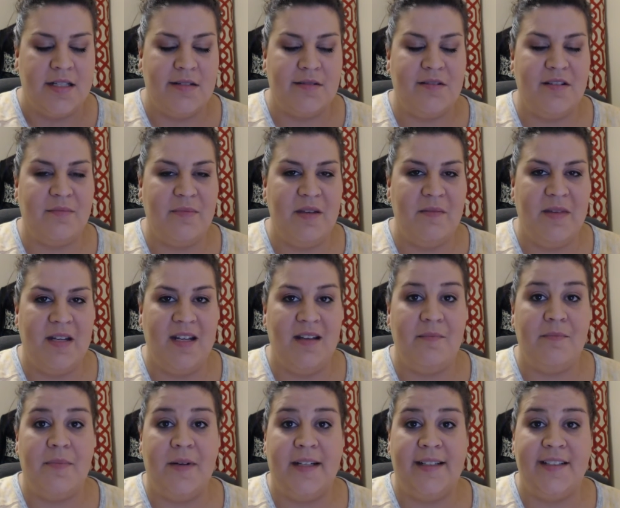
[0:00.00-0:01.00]
So it took me a
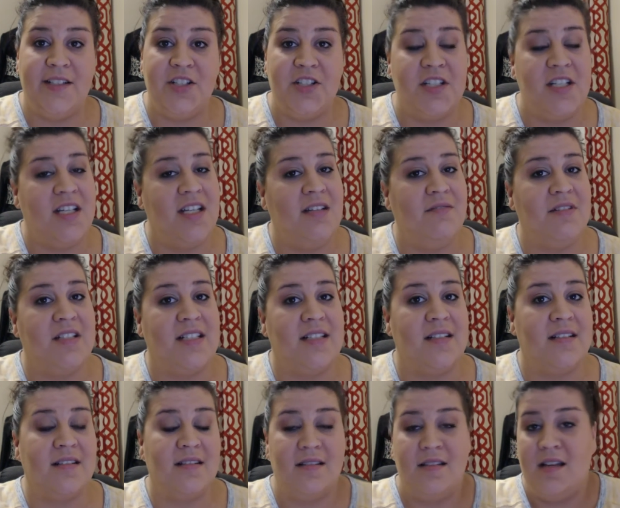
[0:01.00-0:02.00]
minute, but she was
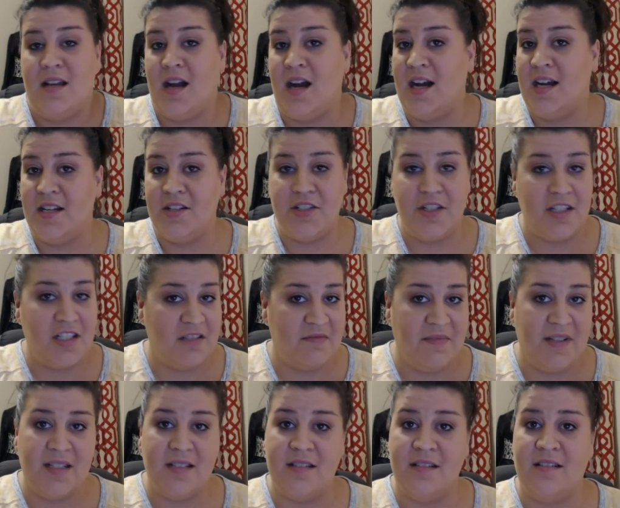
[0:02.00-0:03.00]
not
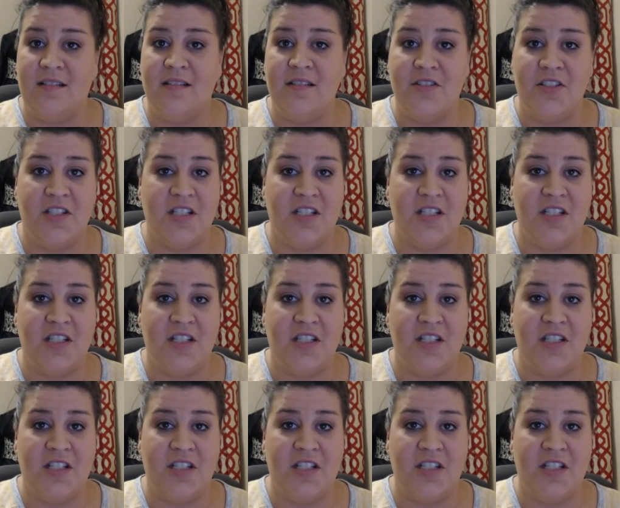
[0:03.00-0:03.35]
judgmental.